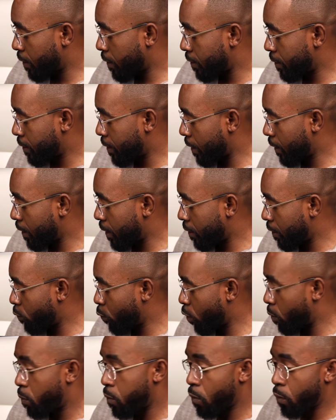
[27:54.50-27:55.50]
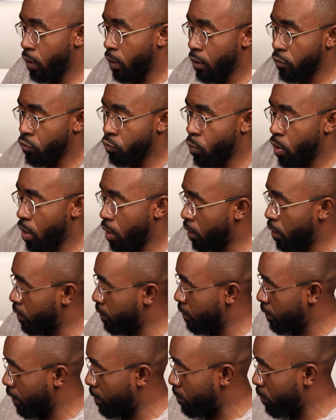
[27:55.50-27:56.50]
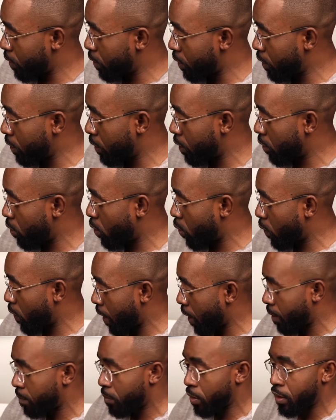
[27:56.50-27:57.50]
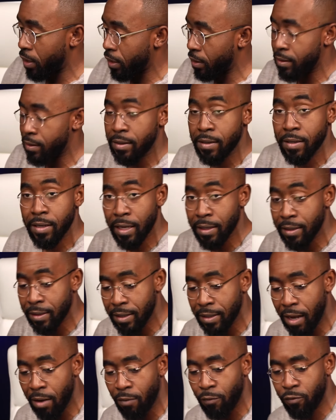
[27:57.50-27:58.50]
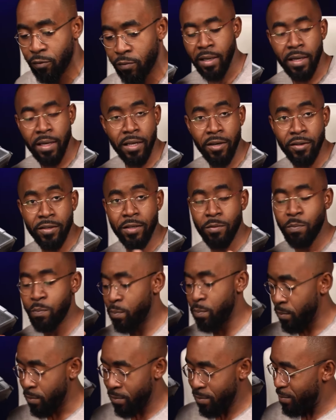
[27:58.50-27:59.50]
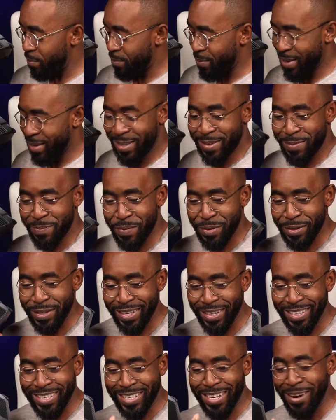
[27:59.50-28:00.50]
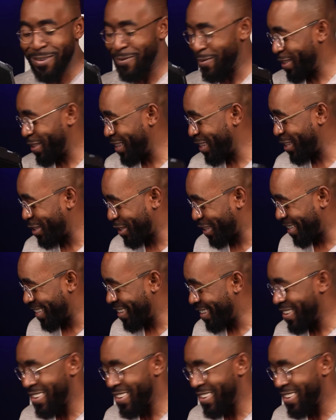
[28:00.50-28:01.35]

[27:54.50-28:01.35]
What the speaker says: a dedicated WAN port as well, DMZ and all of that. But this itself, it doesn't present itself in this,